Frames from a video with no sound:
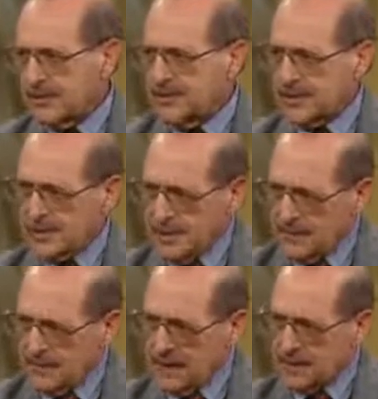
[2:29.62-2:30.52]

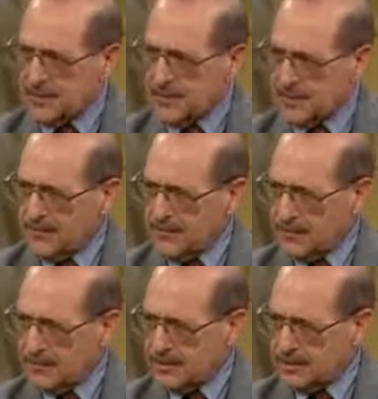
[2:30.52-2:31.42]
16 vitamins, 12
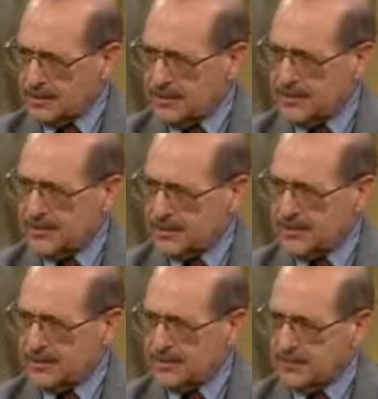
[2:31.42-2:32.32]
essential amino acids, 3
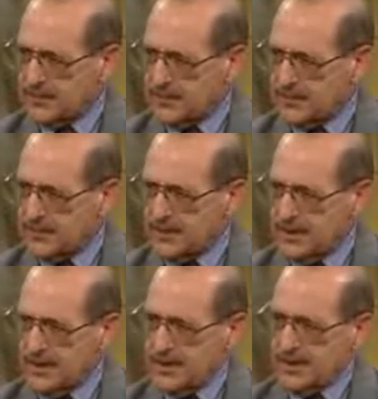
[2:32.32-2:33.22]
essential fatty acids,
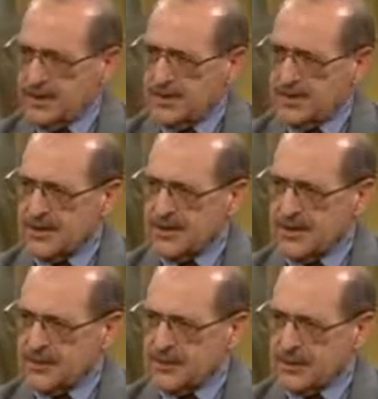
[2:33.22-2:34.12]
just like
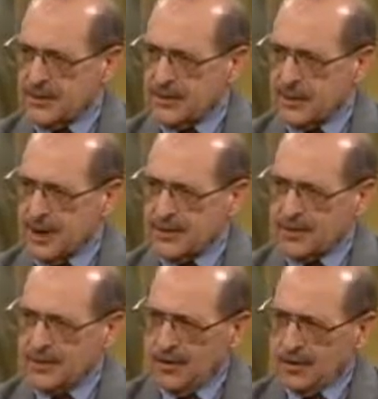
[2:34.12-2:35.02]
an automobile requires
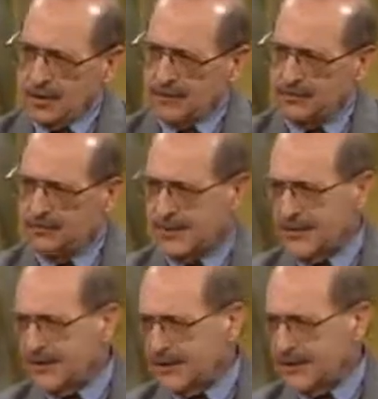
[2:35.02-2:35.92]
oil and
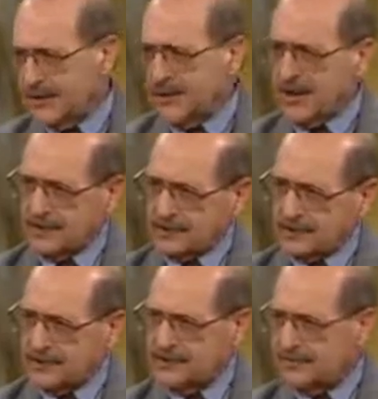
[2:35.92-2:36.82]
gasoline and
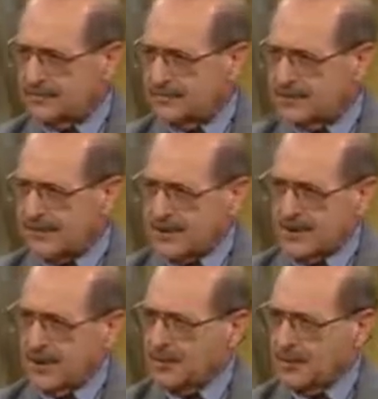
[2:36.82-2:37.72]
oxygen and
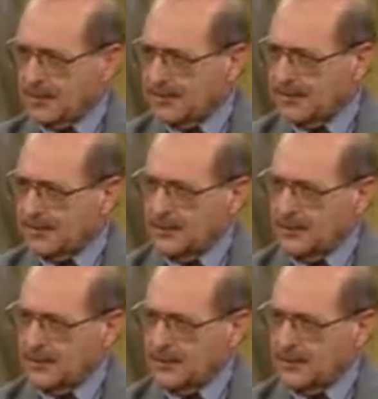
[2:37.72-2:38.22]
spark plugs.